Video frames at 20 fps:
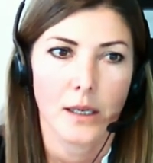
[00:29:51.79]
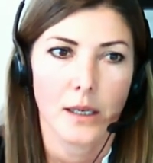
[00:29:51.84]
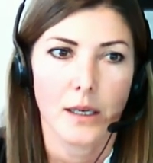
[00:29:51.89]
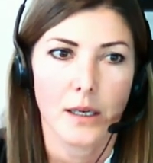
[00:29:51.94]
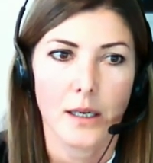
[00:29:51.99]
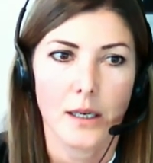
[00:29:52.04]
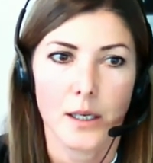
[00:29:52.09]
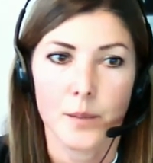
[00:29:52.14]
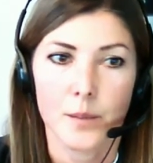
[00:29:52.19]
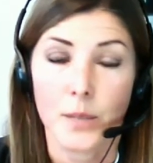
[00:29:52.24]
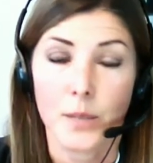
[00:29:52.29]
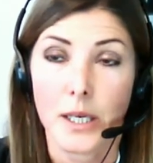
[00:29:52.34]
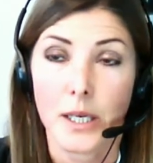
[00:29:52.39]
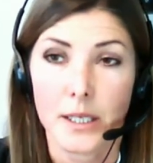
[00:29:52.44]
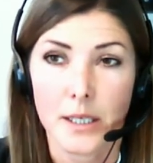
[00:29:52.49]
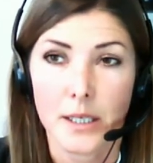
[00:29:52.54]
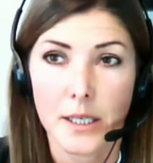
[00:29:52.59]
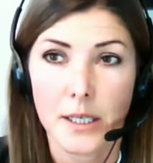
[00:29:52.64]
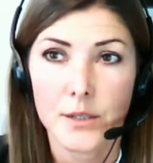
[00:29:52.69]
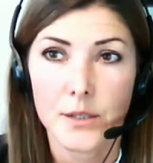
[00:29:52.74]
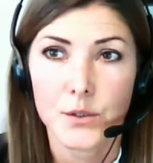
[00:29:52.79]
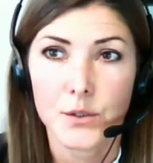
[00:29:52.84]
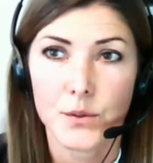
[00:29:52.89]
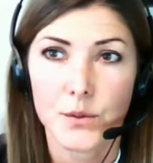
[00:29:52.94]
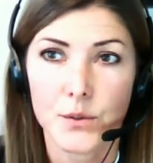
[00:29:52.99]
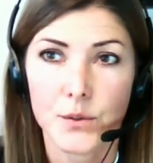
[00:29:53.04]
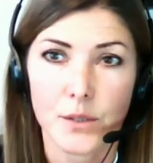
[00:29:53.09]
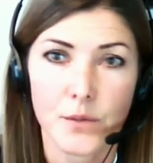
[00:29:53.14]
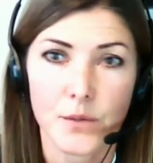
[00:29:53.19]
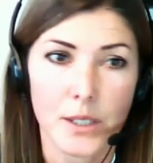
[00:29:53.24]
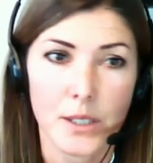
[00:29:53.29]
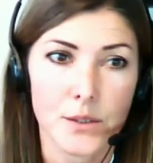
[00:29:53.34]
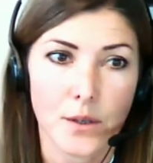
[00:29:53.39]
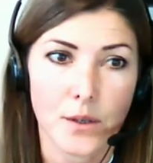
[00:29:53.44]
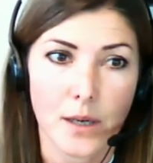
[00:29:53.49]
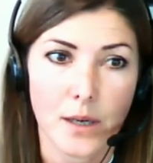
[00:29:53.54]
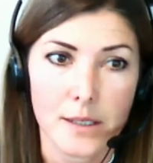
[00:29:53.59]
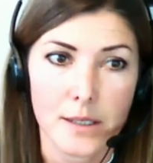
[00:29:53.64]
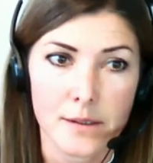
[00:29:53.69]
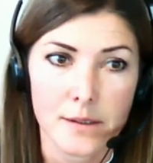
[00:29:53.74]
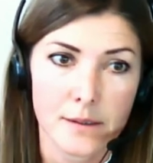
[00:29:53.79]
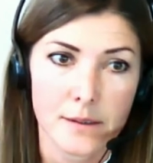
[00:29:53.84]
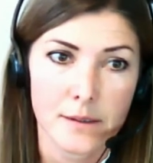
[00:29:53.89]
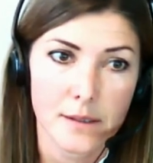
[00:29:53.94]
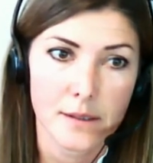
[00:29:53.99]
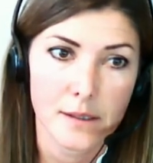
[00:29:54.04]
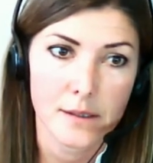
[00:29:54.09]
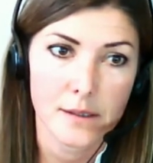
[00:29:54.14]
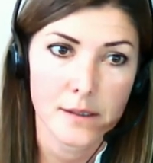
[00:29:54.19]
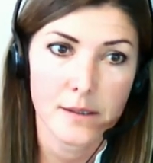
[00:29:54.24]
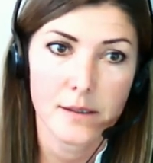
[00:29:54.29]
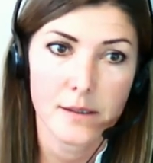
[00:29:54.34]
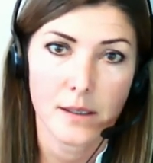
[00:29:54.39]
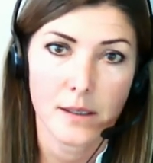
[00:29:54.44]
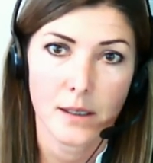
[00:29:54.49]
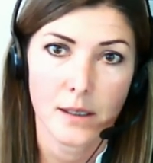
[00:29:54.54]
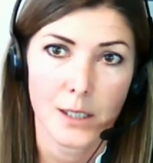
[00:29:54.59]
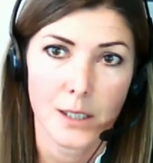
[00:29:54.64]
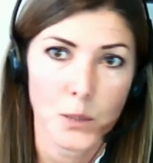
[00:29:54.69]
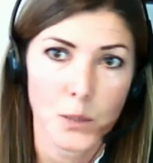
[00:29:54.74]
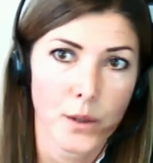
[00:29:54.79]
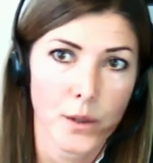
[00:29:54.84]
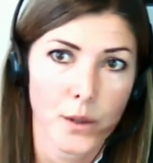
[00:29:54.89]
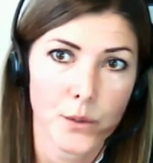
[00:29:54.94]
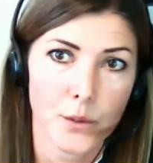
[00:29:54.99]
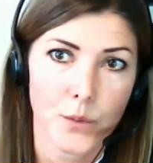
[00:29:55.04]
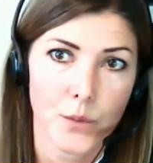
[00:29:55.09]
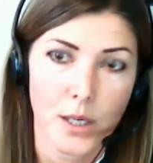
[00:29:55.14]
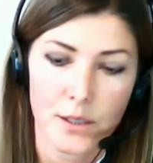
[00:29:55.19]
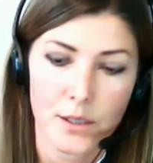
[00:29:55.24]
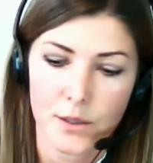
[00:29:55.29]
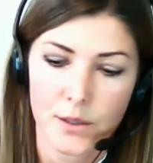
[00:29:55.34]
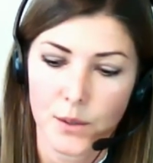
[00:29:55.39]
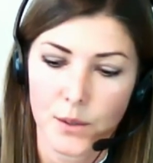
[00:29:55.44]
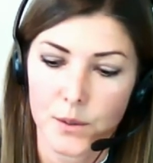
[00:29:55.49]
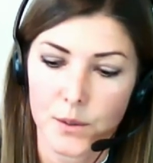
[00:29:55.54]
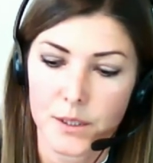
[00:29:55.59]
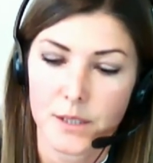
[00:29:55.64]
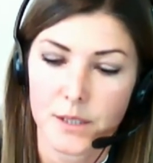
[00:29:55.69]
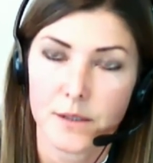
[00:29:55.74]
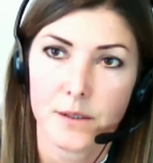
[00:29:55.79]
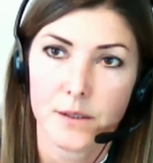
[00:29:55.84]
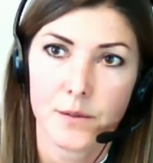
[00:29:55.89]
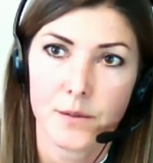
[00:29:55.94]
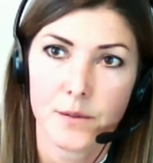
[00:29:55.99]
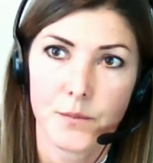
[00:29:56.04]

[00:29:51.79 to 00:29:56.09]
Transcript: And need to agree to licenses with the right holders.